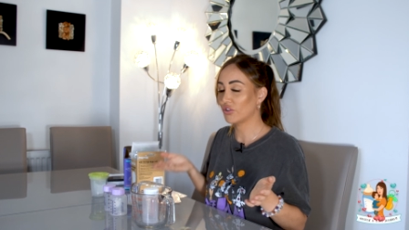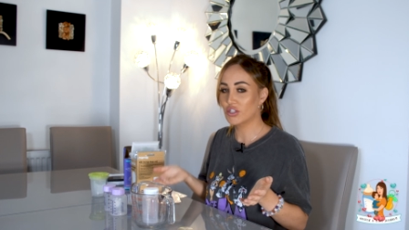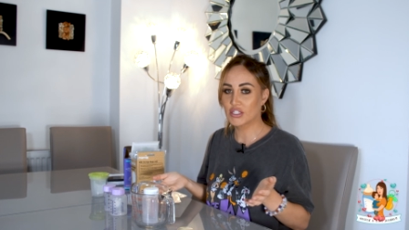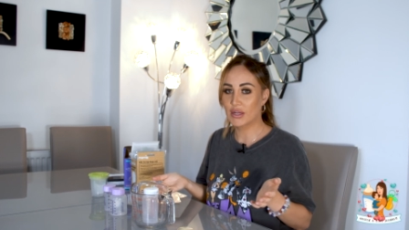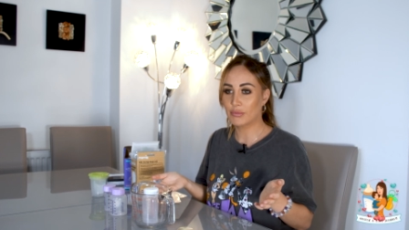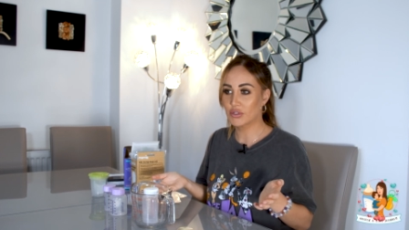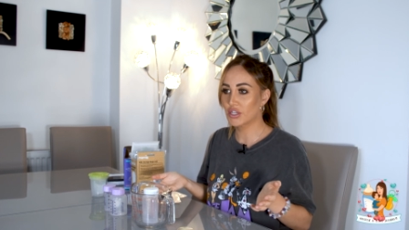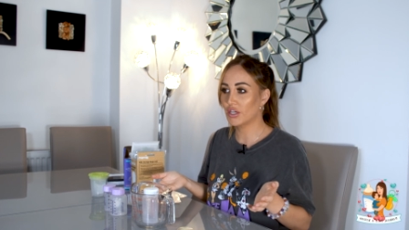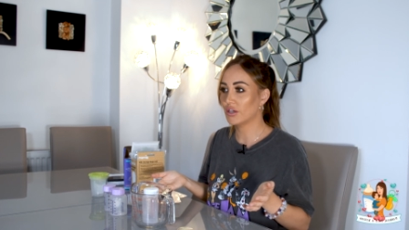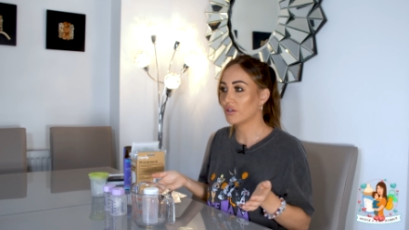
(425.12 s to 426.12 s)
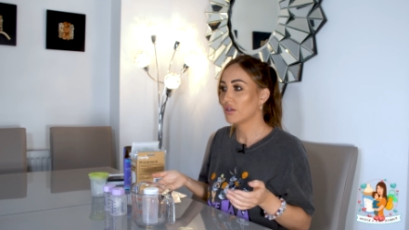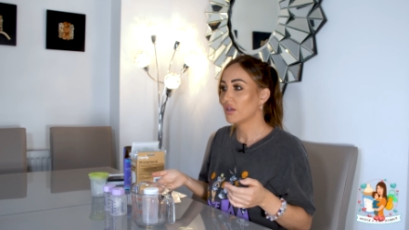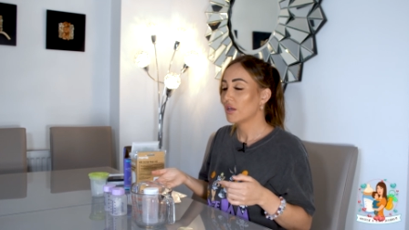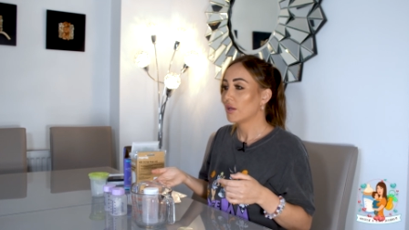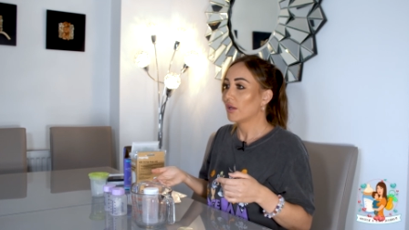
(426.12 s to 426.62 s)
fridge temperature.
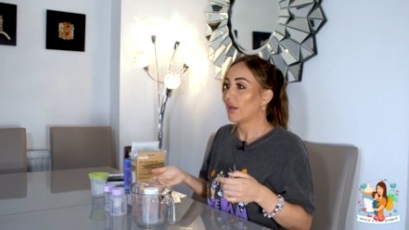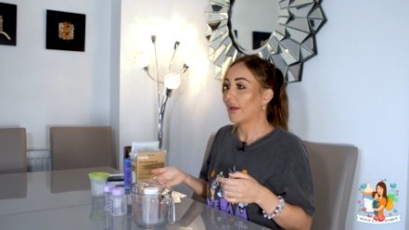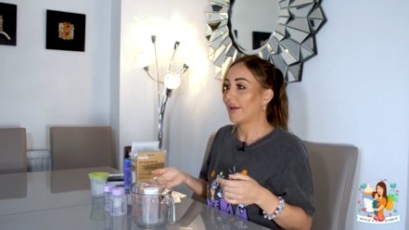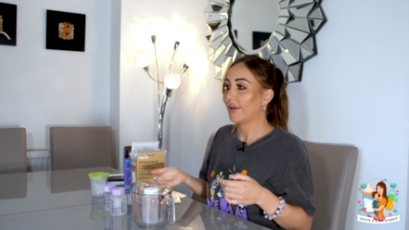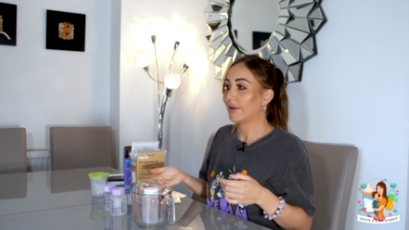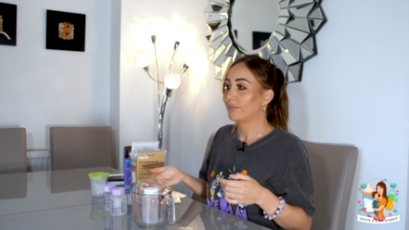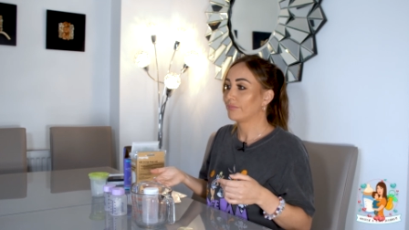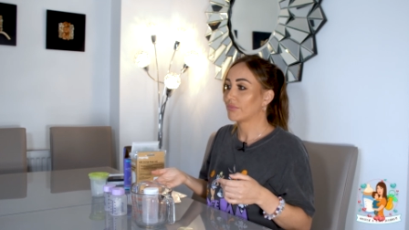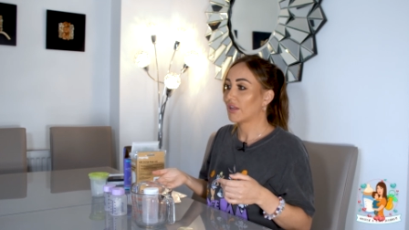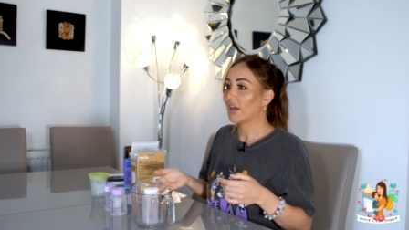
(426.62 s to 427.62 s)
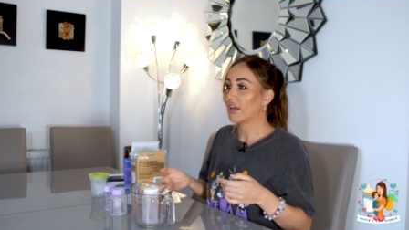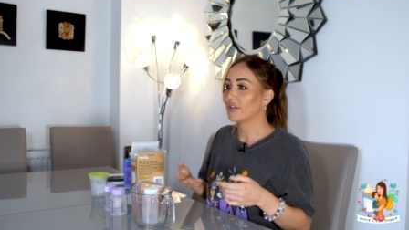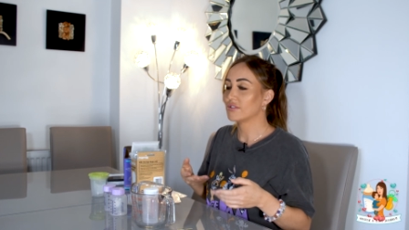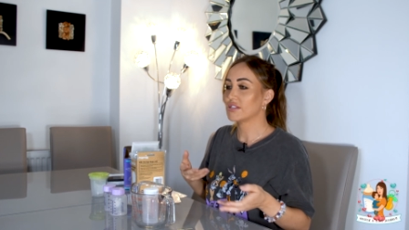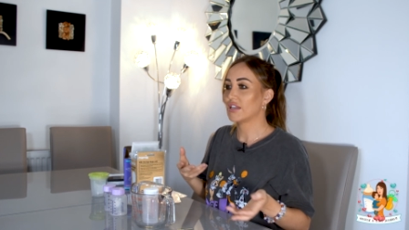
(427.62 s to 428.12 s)

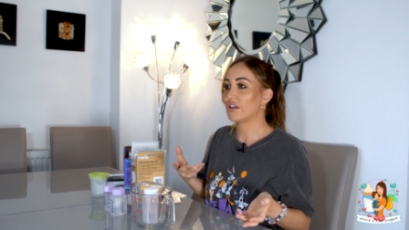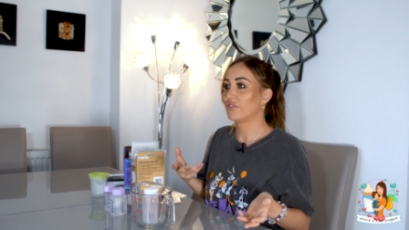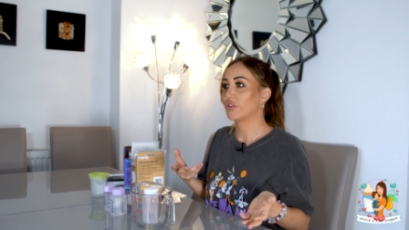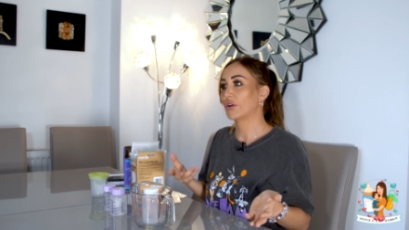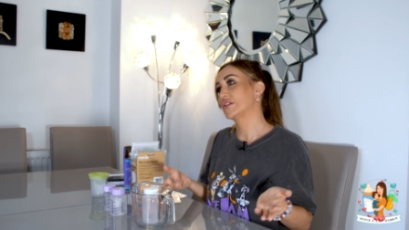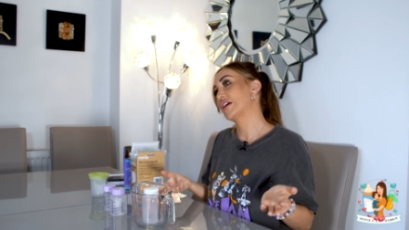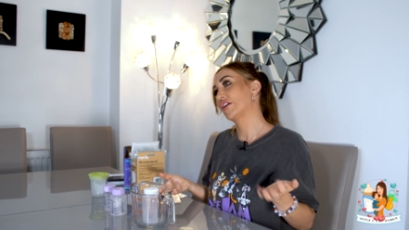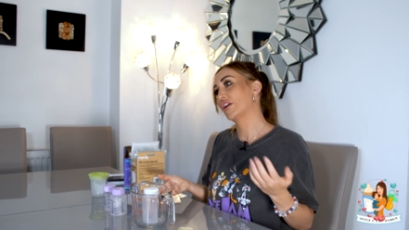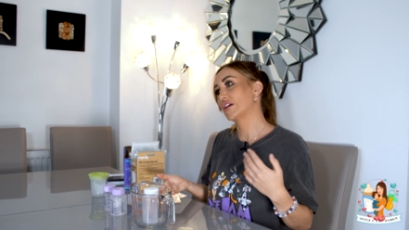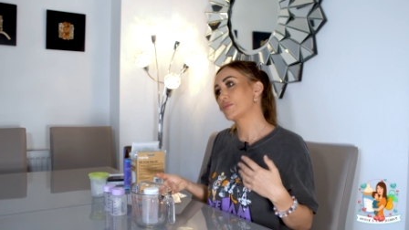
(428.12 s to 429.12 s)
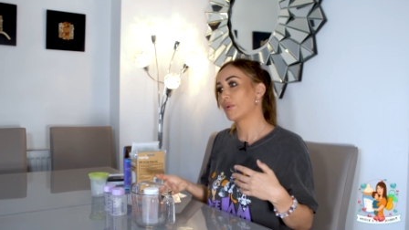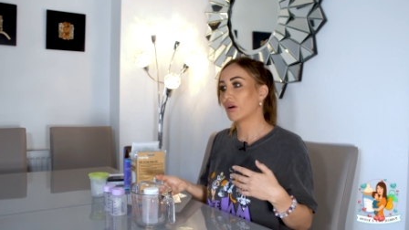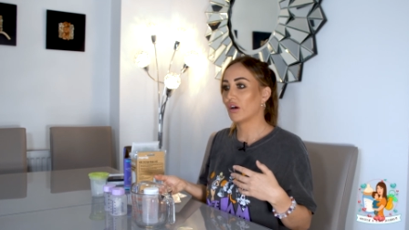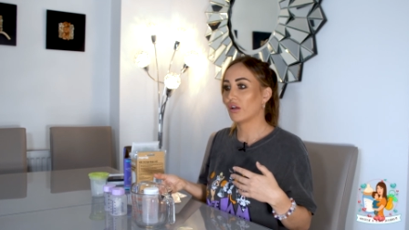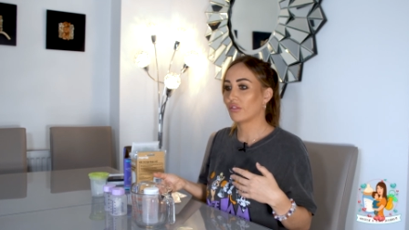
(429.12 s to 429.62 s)
And if, you know, he's had a nice
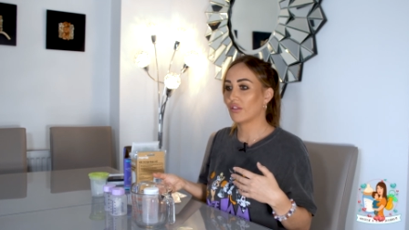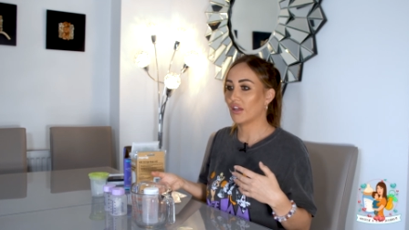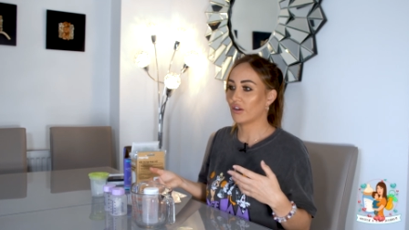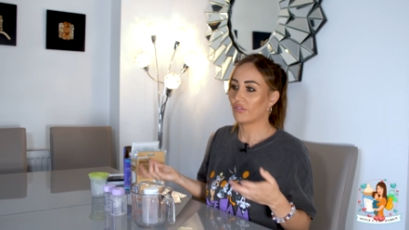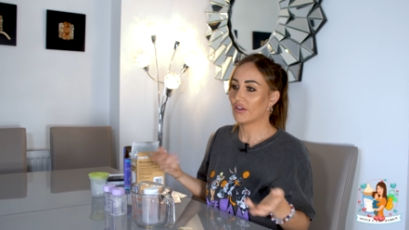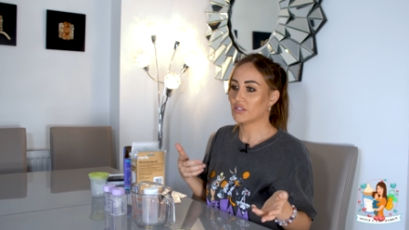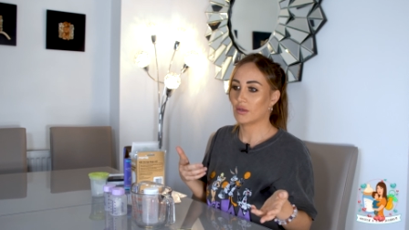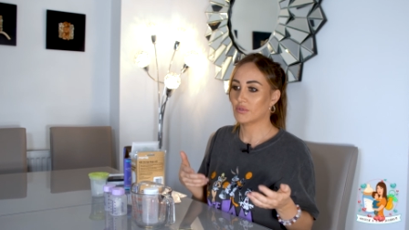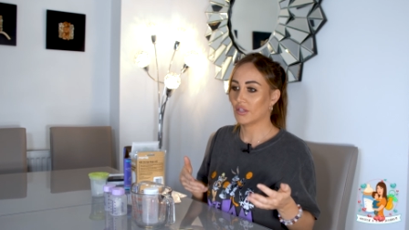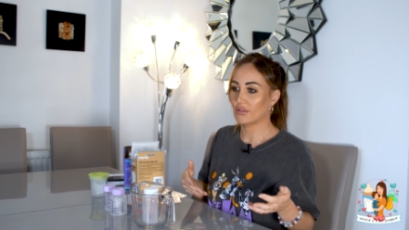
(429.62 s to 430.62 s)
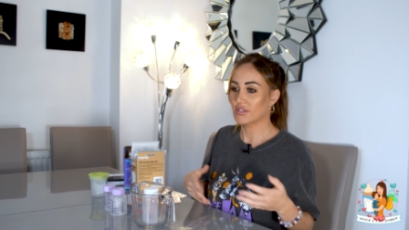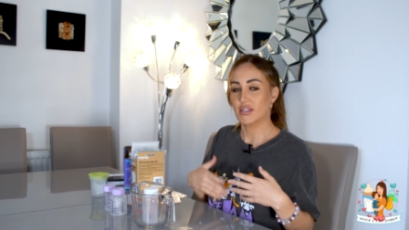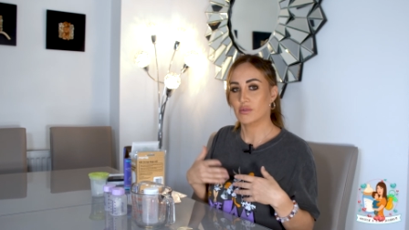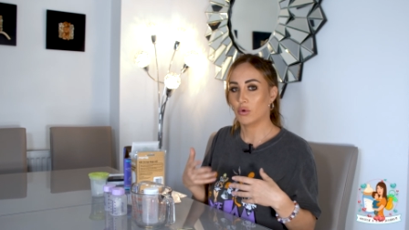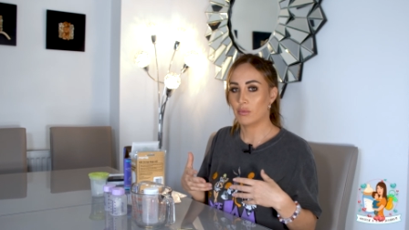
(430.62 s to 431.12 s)
bath and I've had time to go
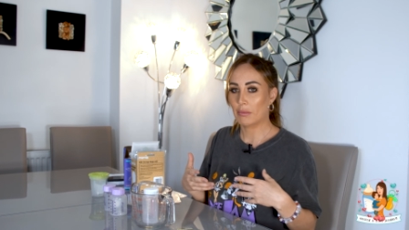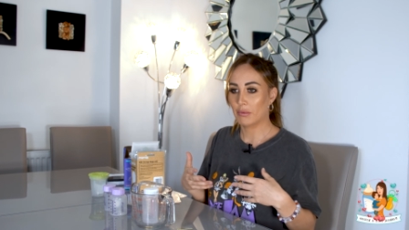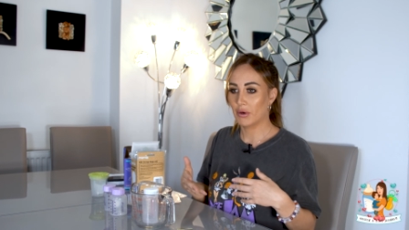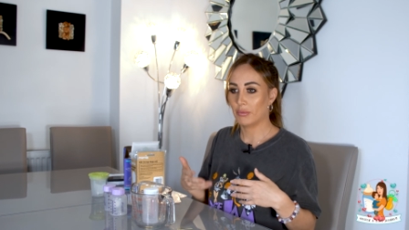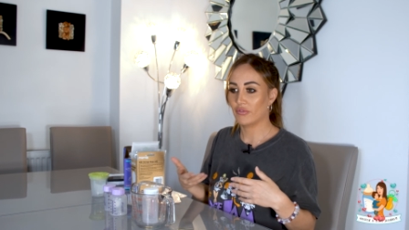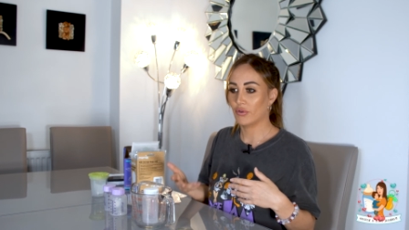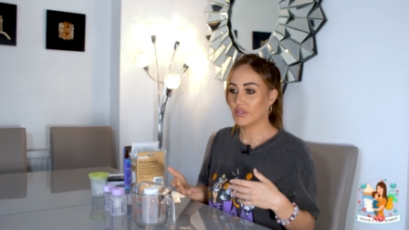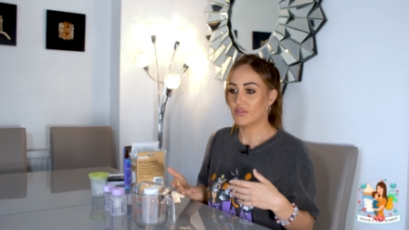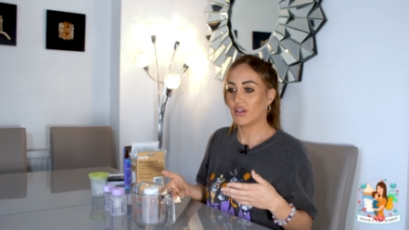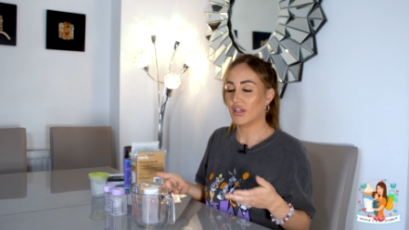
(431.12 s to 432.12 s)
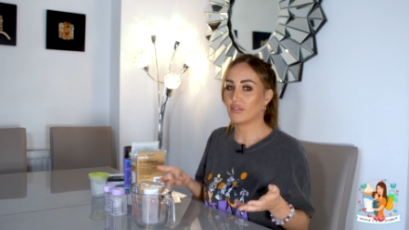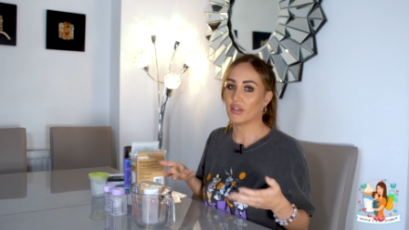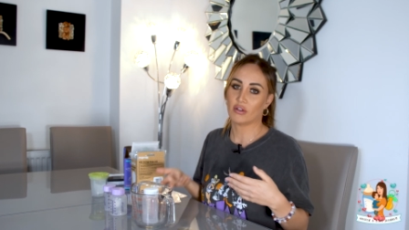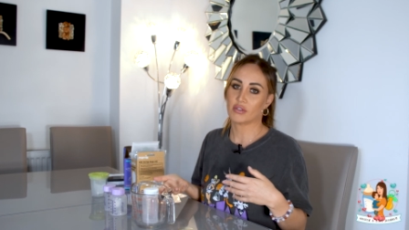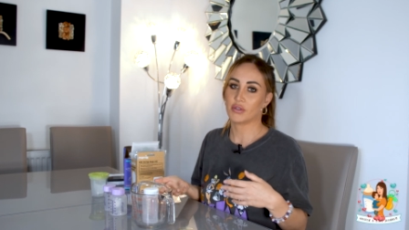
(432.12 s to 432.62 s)
downstairs and warm up the milk before his feed,
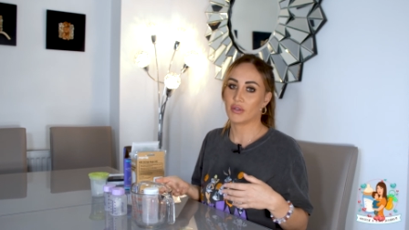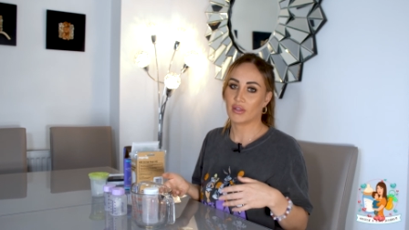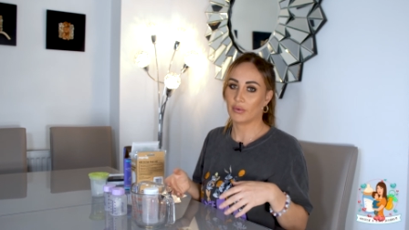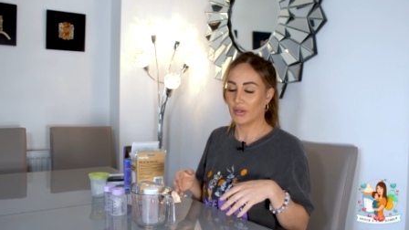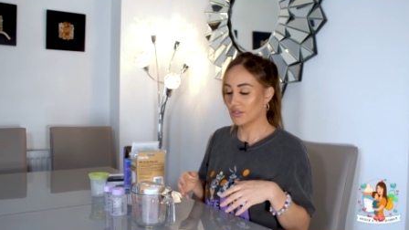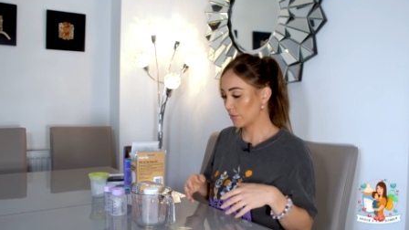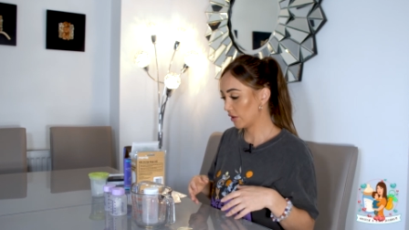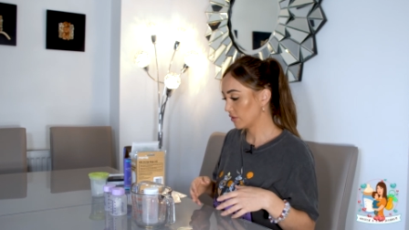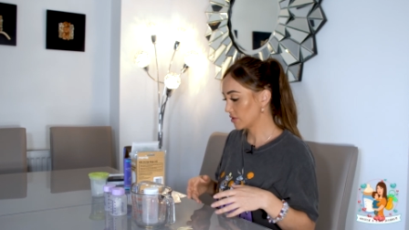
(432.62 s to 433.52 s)
then I'll do it that way as well.